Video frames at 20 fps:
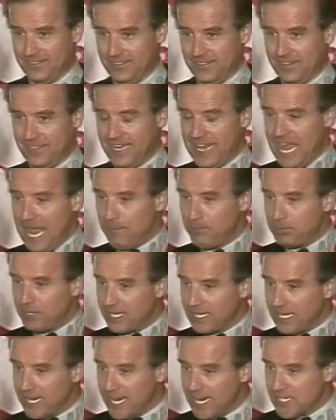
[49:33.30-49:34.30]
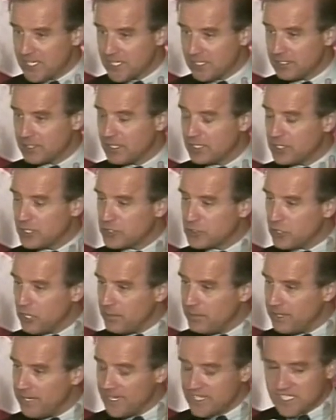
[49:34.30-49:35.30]
The application, the
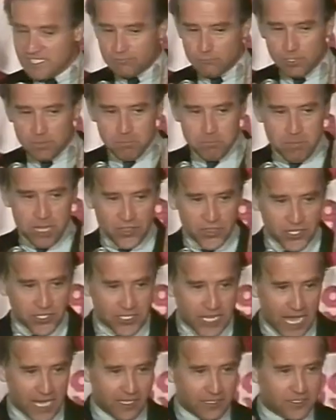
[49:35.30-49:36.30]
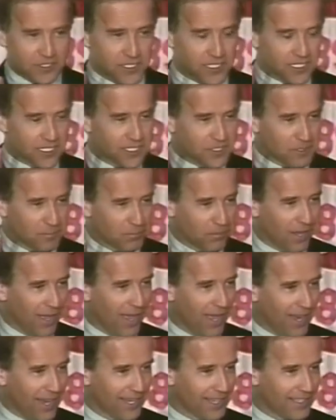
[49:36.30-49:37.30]
determination of what methodology is
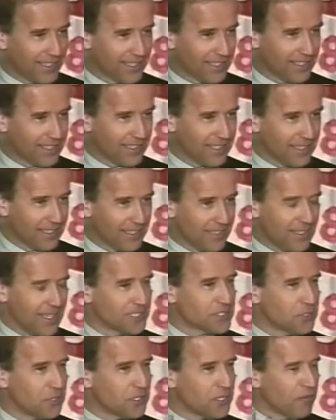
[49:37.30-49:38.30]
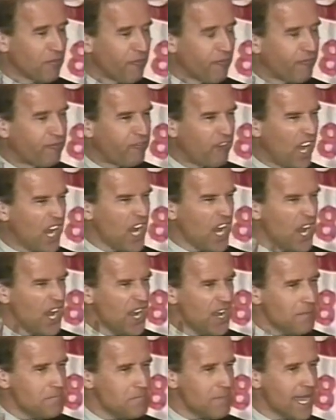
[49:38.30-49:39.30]
applied is going to
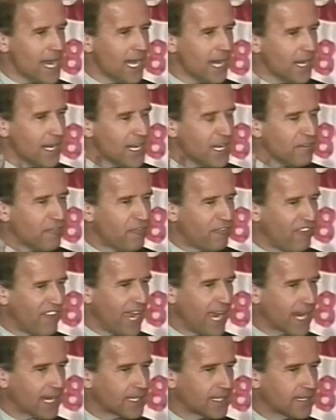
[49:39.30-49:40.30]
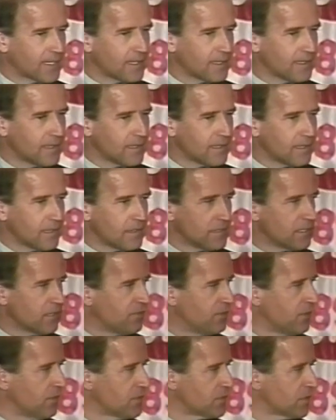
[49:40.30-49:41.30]
fundamentally affect the
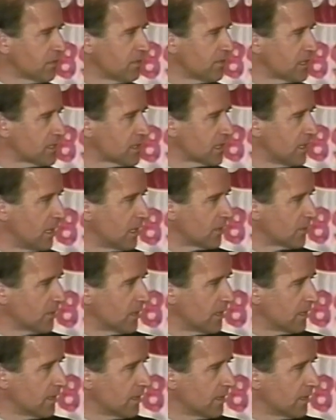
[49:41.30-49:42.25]
future of this country.